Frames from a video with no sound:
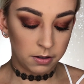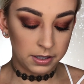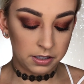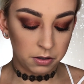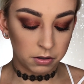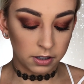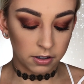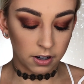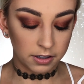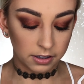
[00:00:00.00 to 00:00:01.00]
You always do
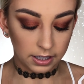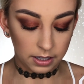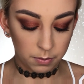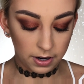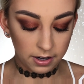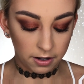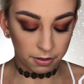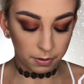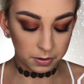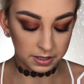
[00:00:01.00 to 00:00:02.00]
glitter on the lid, why
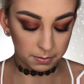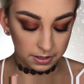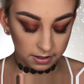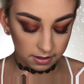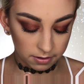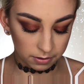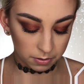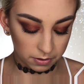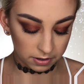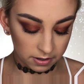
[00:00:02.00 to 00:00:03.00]
not throw some in the inner
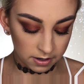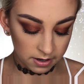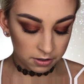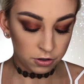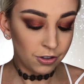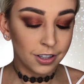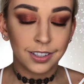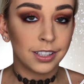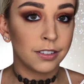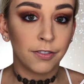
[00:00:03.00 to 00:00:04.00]
corner? It's
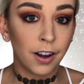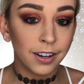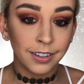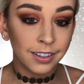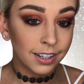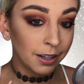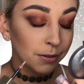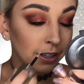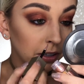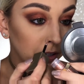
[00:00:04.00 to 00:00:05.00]
just as fun, it
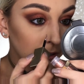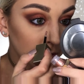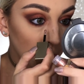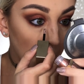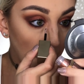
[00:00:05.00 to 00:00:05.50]
really is.